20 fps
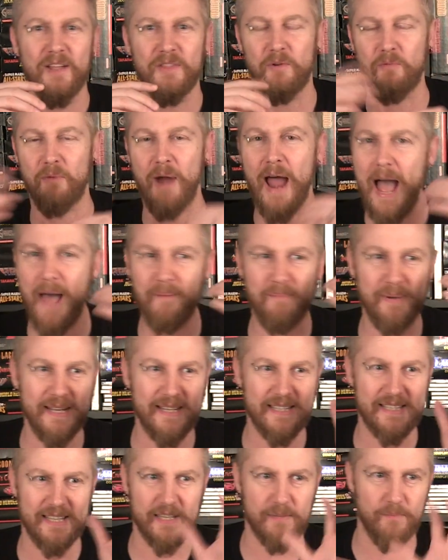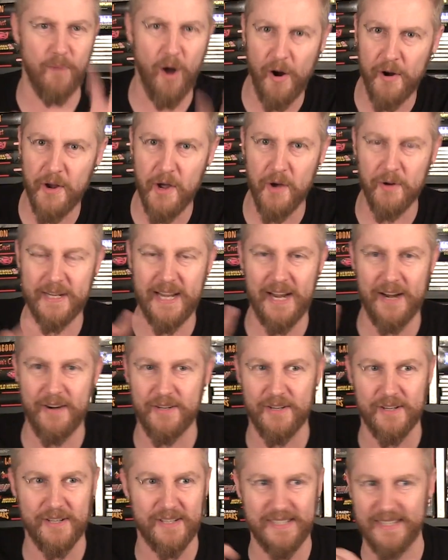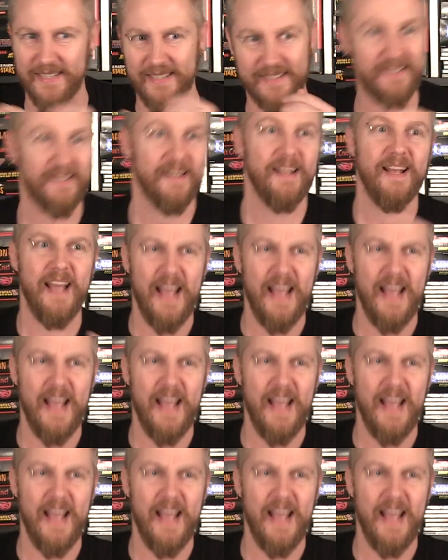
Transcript: the Rabbids as Mario characters and